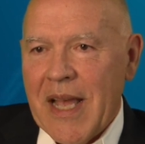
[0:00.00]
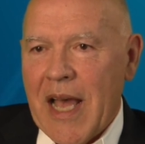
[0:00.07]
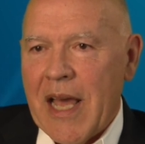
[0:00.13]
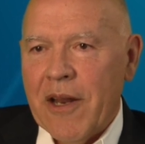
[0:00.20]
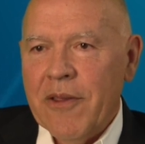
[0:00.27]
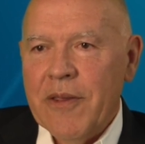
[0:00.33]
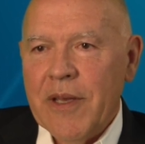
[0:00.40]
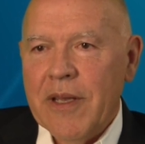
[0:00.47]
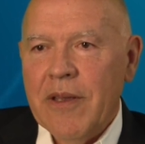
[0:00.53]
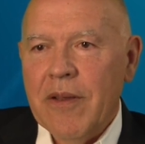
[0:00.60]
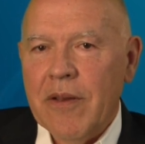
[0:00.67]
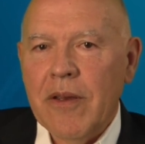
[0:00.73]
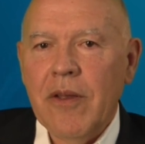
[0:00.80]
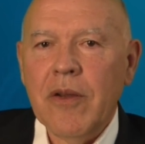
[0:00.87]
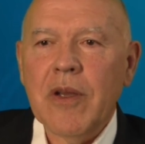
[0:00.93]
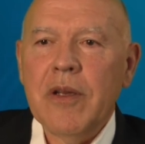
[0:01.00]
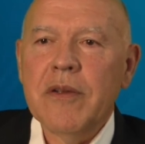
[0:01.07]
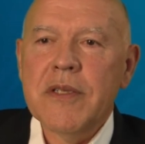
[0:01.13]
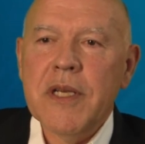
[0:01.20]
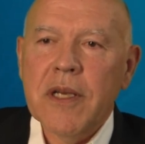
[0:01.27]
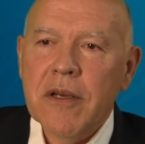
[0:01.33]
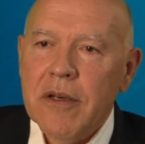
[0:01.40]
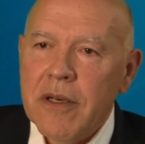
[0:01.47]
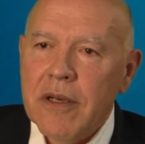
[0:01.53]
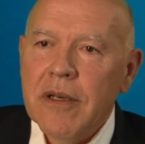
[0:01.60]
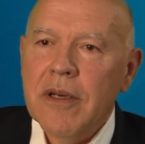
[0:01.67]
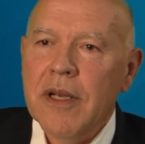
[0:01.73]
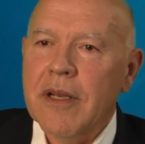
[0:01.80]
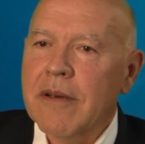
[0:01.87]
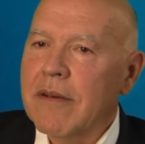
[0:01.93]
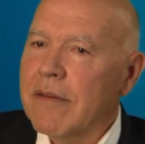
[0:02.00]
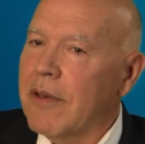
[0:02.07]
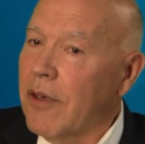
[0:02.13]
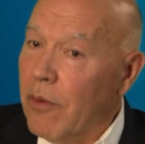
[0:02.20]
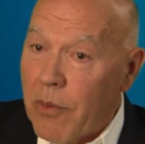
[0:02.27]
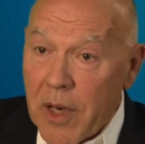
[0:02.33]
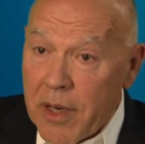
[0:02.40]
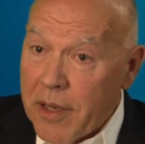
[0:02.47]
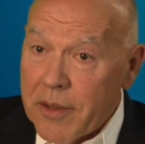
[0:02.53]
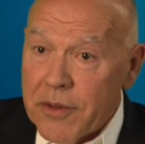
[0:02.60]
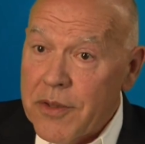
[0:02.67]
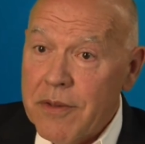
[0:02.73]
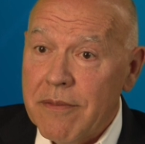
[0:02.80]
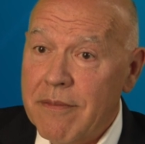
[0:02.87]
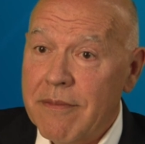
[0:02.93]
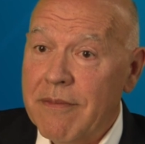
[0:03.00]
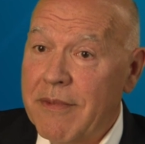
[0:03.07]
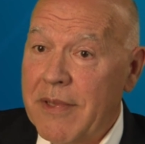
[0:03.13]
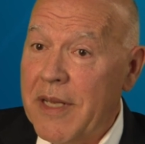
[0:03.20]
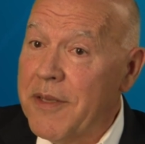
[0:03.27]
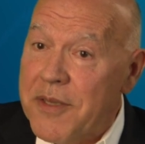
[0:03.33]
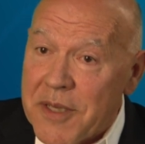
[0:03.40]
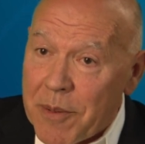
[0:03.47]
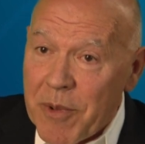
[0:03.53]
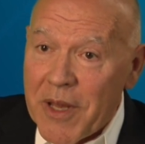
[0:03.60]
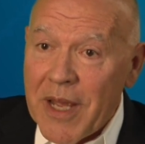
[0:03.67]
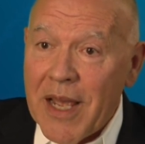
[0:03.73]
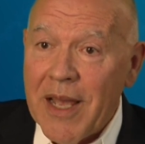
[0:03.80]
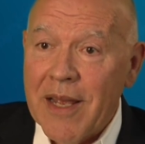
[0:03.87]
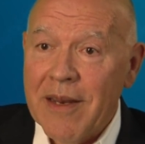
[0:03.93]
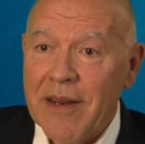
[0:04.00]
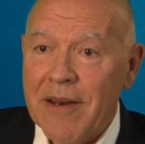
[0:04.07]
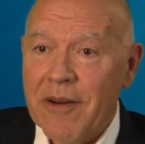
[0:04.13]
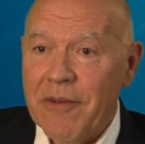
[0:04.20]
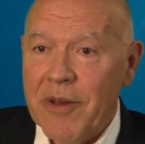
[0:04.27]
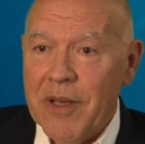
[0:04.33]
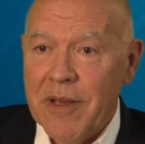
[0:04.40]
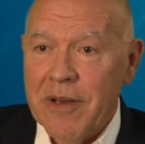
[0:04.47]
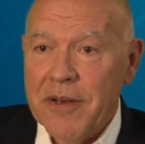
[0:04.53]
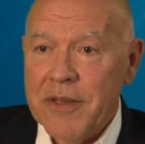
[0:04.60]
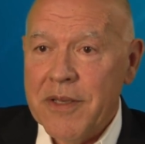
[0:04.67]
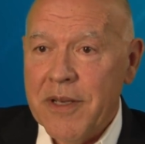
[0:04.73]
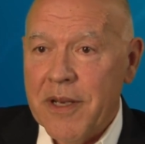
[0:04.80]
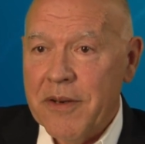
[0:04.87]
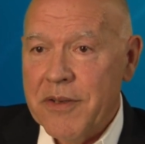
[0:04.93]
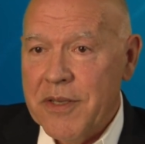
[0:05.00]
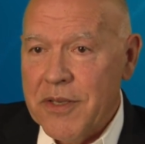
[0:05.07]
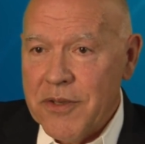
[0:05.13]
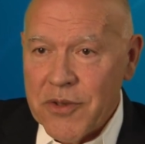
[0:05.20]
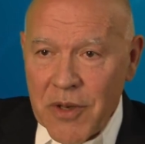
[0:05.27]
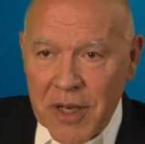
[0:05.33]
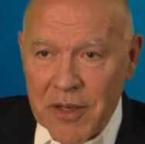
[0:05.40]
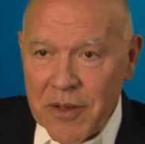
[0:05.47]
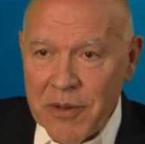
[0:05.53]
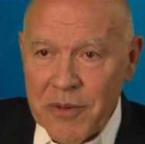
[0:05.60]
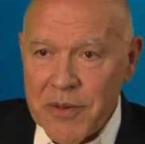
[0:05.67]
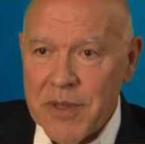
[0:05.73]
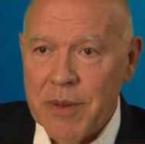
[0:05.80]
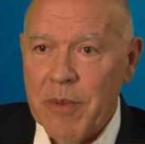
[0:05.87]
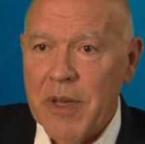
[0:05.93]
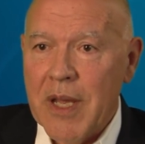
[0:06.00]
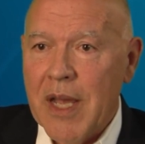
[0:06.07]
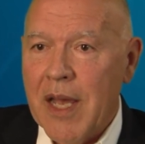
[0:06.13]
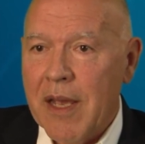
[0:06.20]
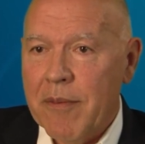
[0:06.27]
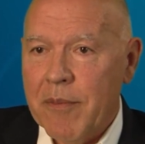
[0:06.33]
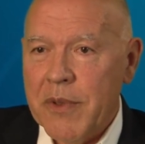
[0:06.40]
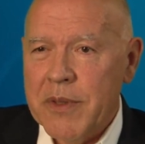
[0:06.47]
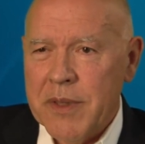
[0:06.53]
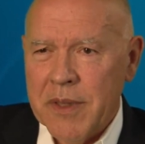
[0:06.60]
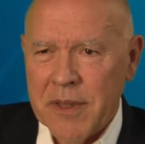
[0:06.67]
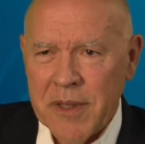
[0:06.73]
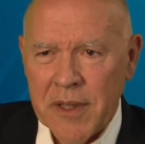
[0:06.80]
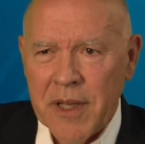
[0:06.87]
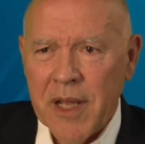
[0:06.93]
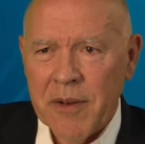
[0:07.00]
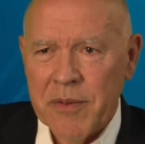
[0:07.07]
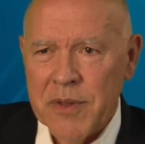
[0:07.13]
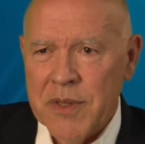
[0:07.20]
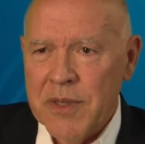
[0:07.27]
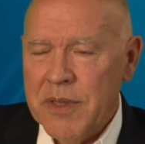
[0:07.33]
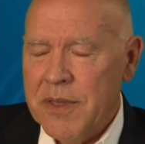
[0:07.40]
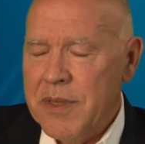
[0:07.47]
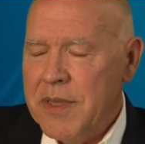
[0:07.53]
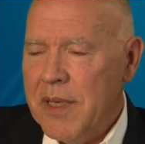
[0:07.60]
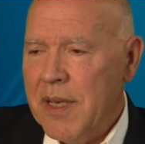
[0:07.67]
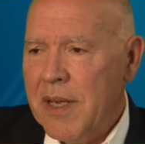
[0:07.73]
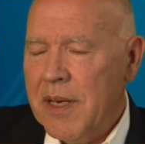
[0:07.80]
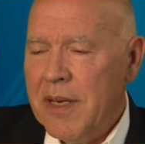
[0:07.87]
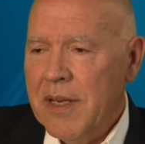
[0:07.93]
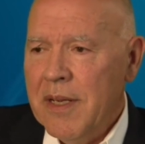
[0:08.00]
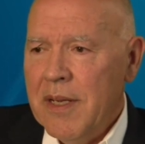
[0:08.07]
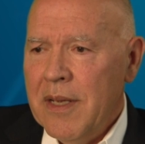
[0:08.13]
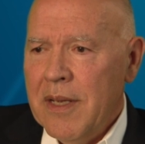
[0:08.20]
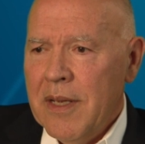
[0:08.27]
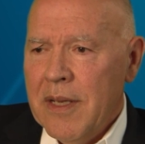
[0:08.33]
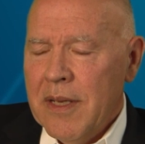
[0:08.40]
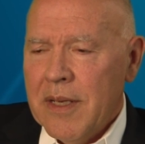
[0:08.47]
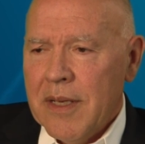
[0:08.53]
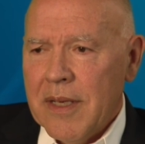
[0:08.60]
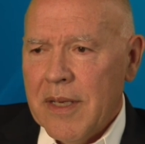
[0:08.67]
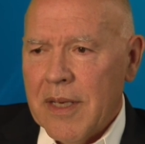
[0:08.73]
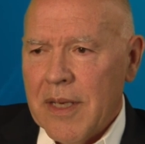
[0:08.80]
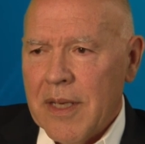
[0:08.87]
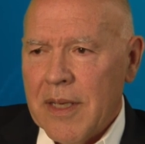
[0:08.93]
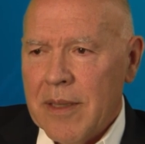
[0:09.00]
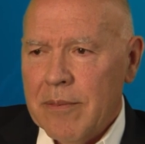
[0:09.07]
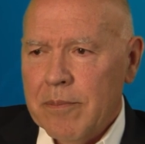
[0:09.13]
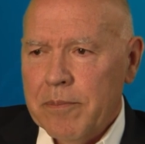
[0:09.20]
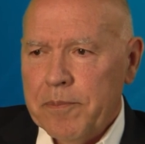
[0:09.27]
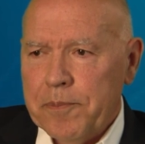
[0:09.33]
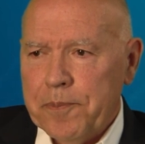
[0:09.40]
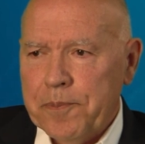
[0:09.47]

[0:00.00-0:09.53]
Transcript: I don't think you, you can tinker, and Goldwater-Nichols did some of that, and over the years, Congress has tried to do some of that, particularly on the acquisition side. Um,